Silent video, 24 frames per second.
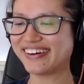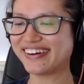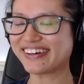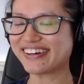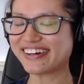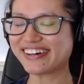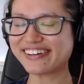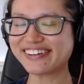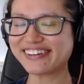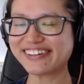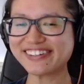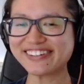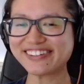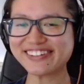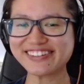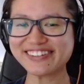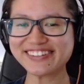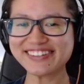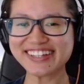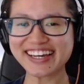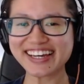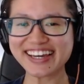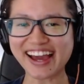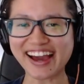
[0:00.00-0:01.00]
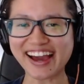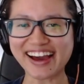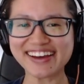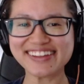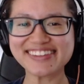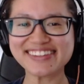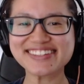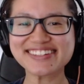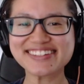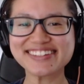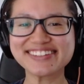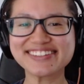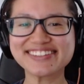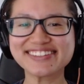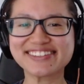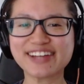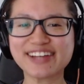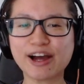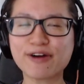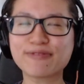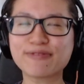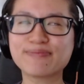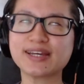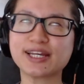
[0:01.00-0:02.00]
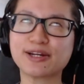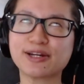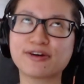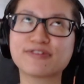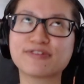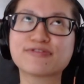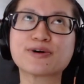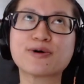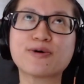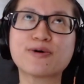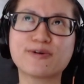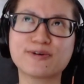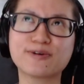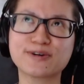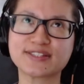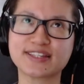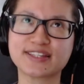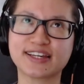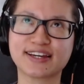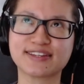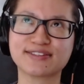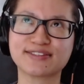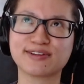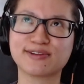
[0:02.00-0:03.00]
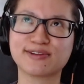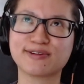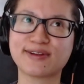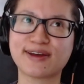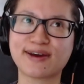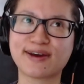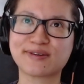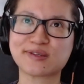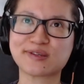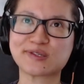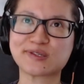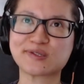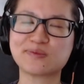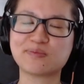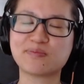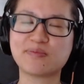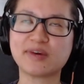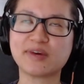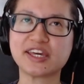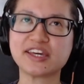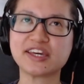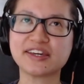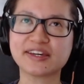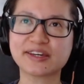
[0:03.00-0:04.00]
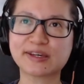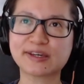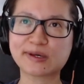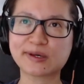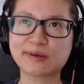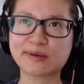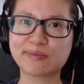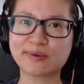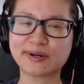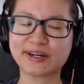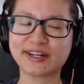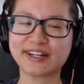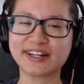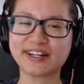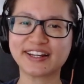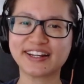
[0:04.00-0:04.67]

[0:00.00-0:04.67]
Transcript: Oh, they had to... I mean, of course I had to learn how to speak, but...